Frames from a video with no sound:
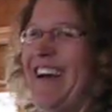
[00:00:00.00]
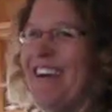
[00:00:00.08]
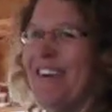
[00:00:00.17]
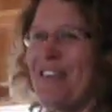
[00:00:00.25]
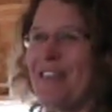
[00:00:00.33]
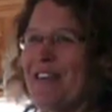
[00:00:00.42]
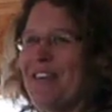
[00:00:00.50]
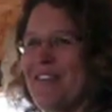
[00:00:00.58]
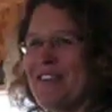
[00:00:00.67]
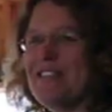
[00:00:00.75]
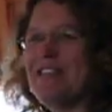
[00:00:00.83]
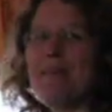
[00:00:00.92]
Or
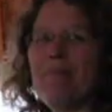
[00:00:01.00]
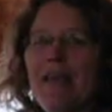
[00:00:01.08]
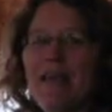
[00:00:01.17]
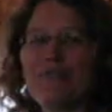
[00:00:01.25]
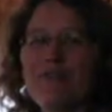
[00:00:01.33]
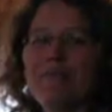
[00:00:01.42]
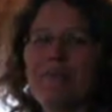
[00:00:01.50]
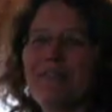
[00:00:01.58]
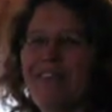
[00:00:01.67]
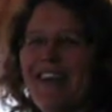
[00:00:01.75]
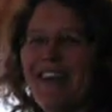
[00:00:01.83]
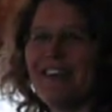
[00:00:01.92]
the steam heat treatment,
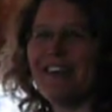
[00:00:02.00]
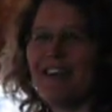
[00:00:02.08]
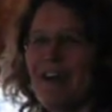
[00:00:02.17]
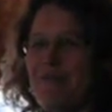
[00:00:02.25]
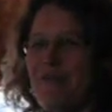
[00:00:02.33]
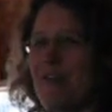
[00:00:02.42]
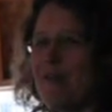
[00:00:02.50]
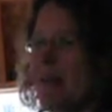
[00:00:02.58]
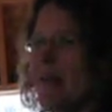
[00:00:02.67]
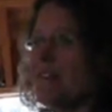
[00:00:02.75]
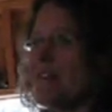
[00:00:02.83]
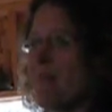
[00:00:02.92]
right? Come for a
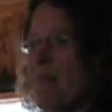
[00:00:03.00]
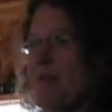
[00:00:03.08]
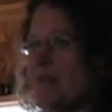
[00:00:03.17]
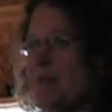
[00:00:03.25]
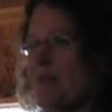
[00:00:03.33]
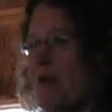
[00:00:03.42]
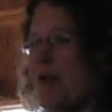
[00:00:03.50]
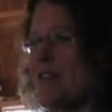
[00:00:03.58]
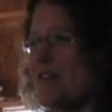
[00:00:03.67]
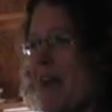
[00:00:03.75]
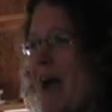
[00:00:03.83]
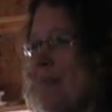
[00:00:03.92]
bit of birch
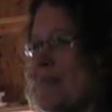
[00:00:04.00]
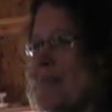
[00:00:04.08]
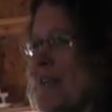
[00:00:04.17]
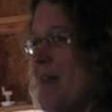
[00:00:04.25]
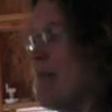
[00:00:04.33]
sap, steam